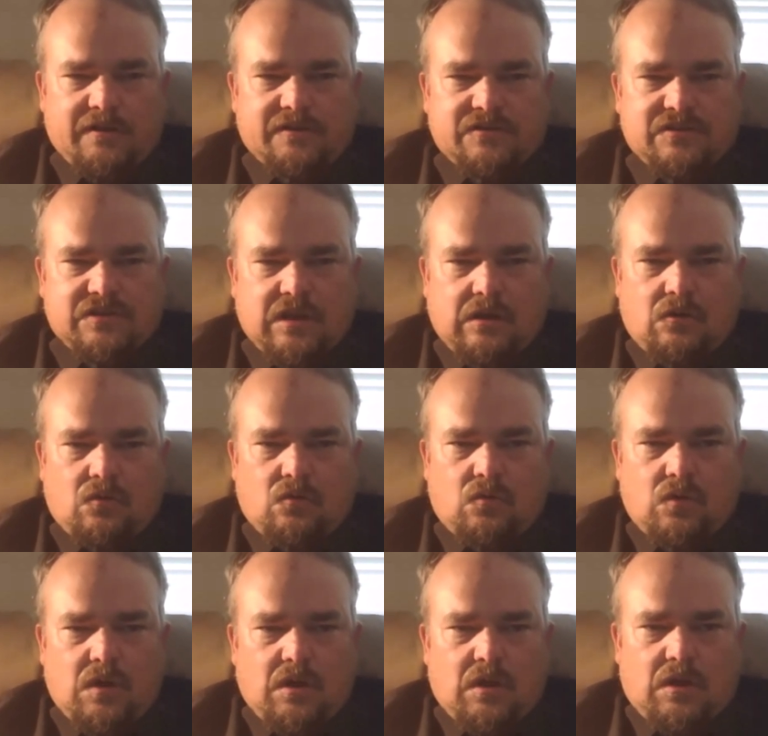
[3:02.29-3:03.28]
And so
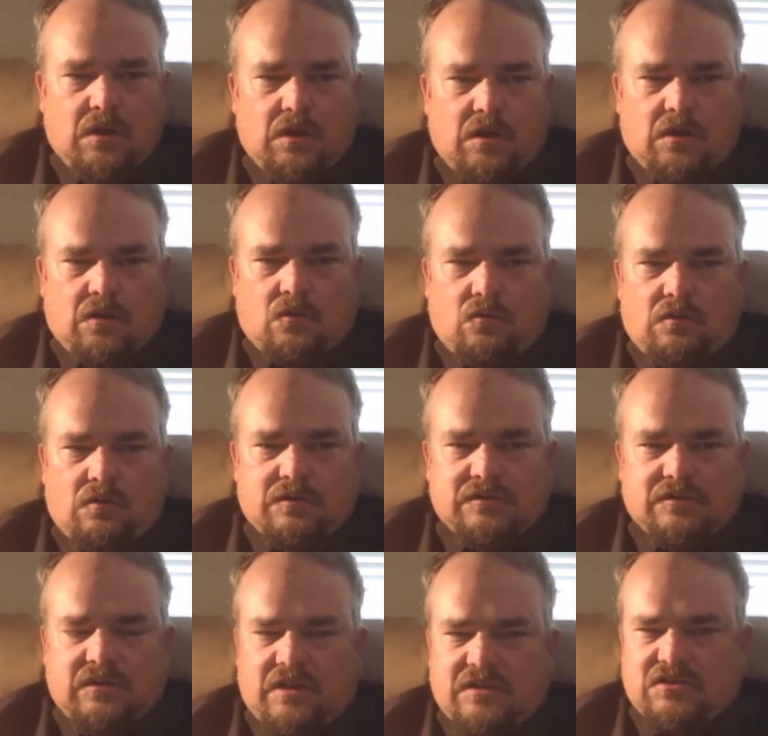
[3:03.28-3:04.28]

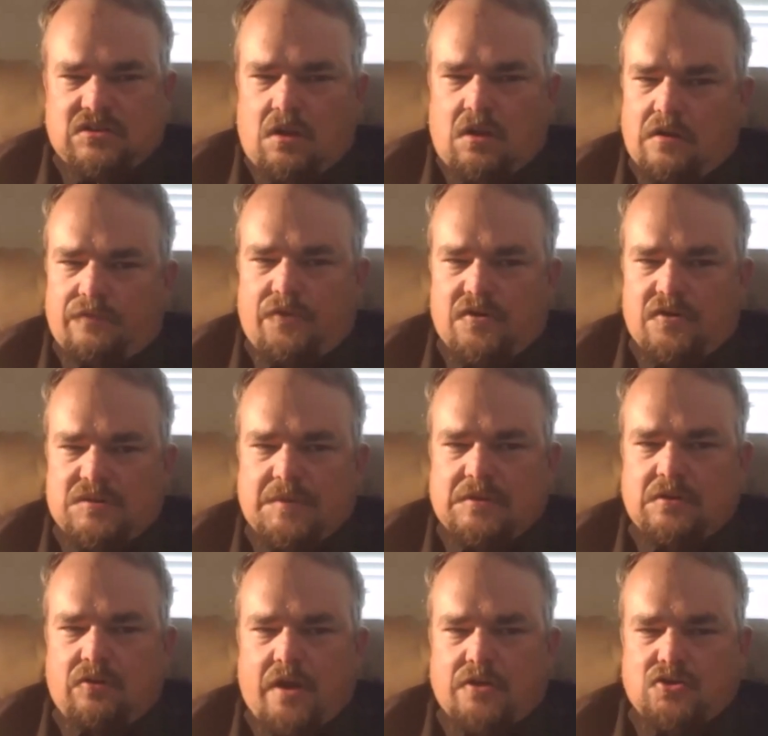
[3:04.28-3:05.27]
let's talk first
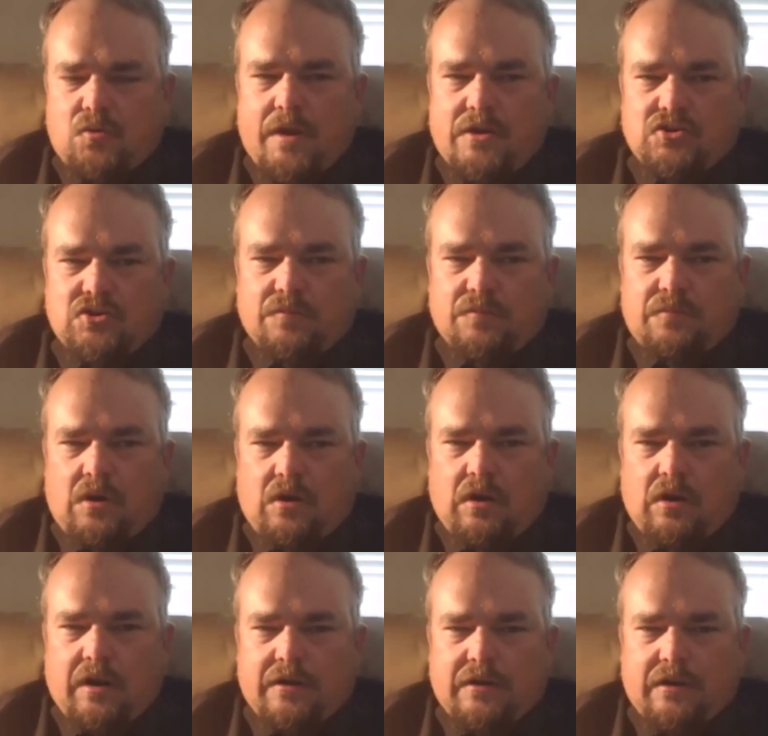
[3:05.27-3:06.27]
about the graduation
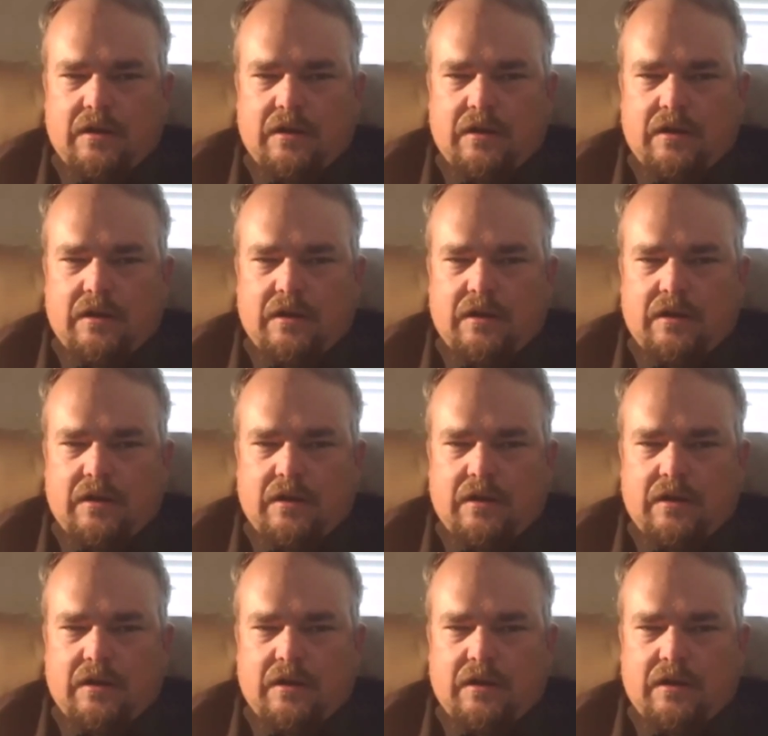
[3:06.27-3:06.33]
part.